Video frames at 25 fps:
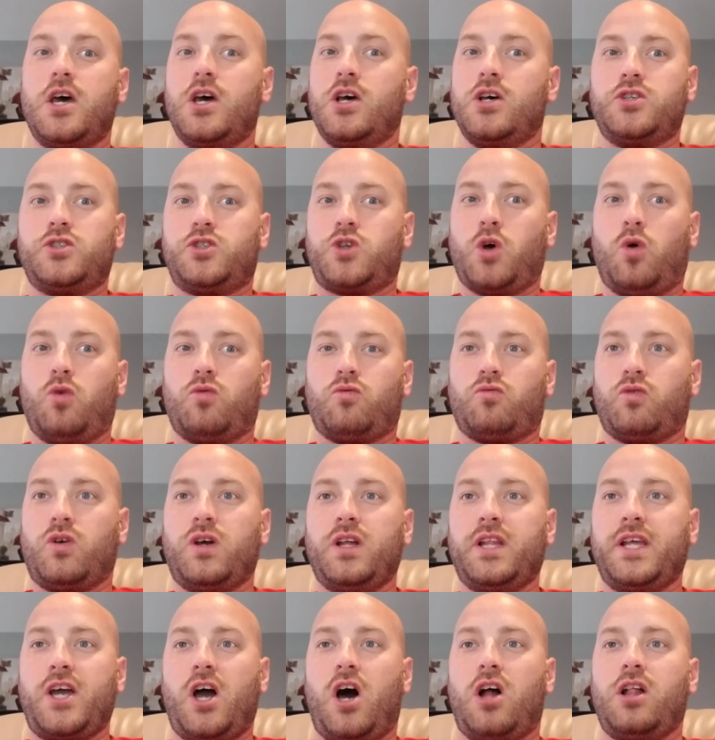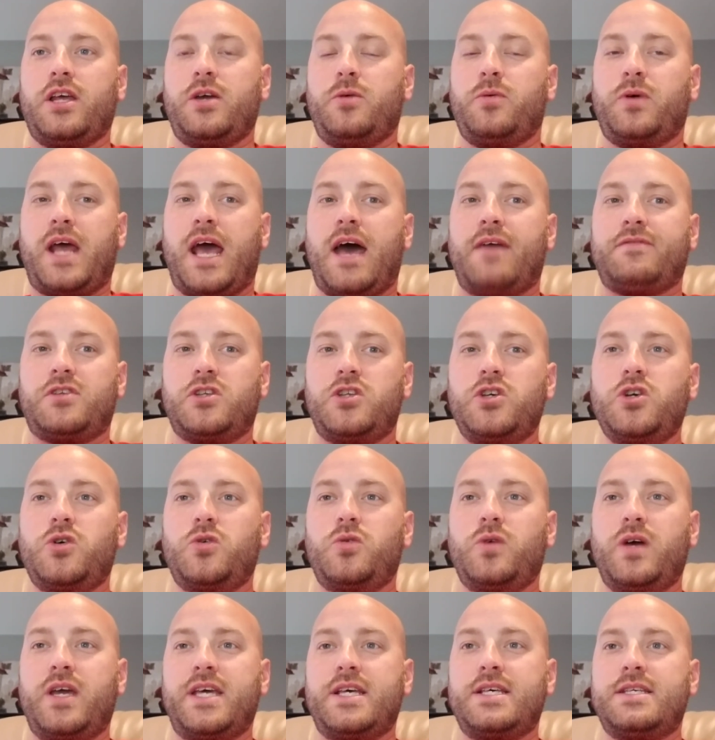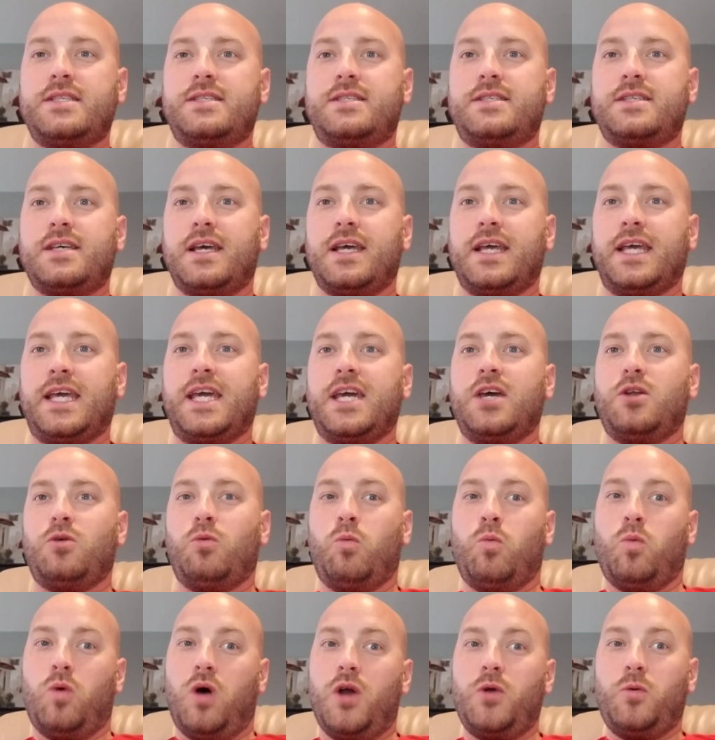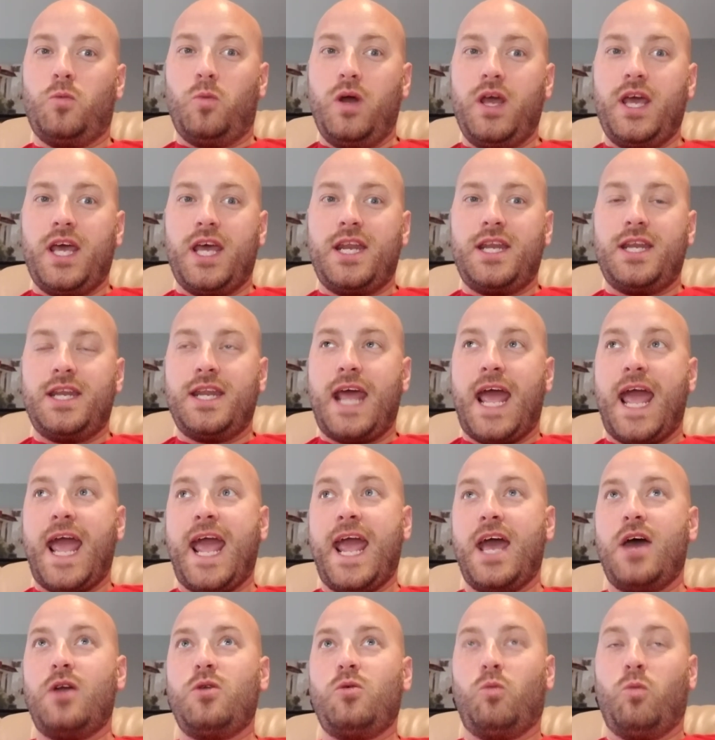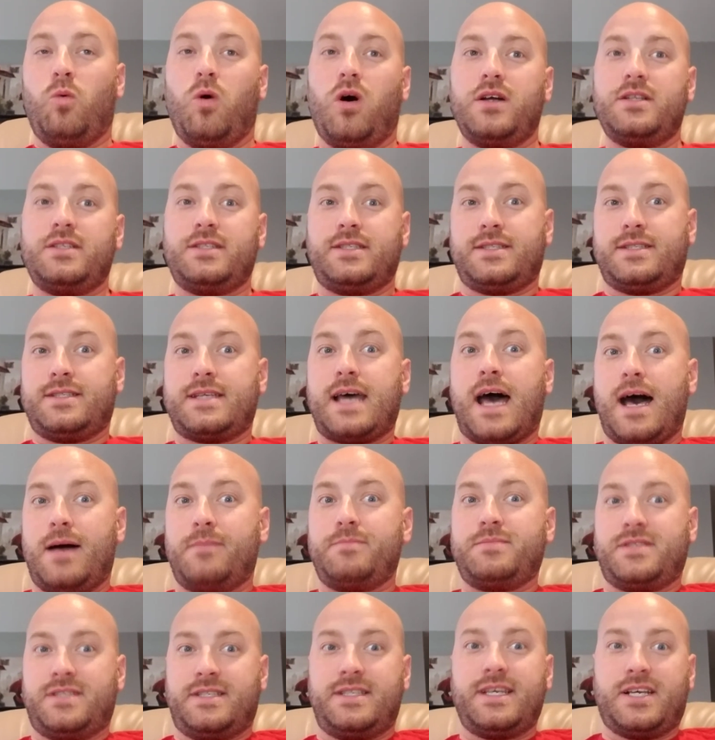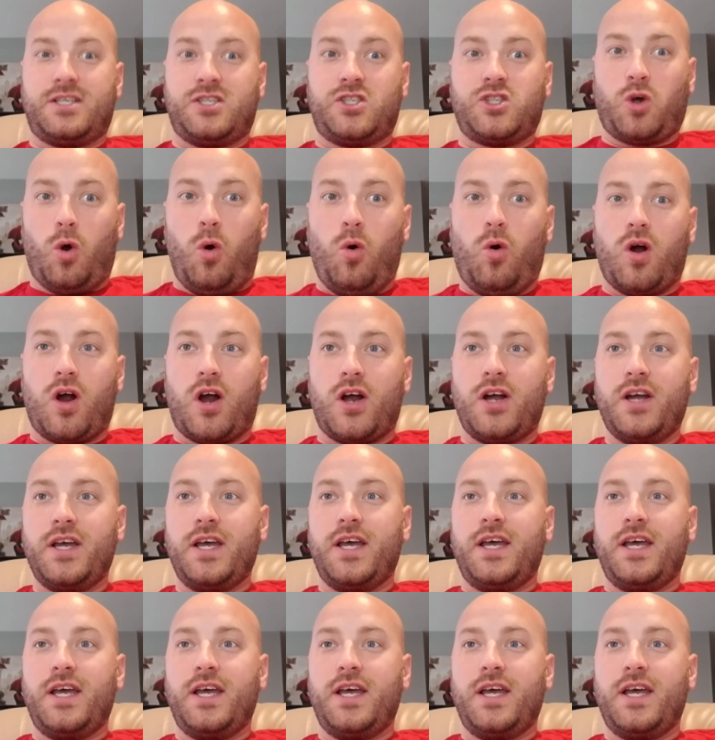So really all you would have to do is get 1 win and 1 top 6 score,